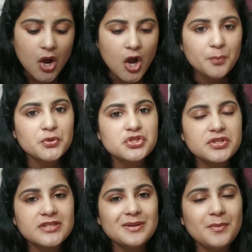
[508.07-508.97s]

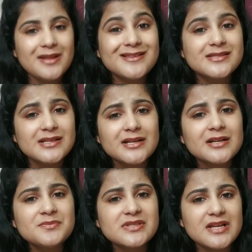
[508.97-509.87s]
Opportunity means
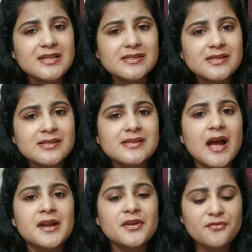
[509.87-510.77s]
circumstances
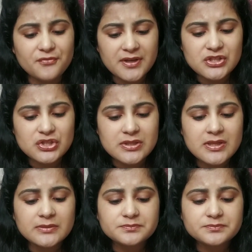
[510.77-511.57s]
under which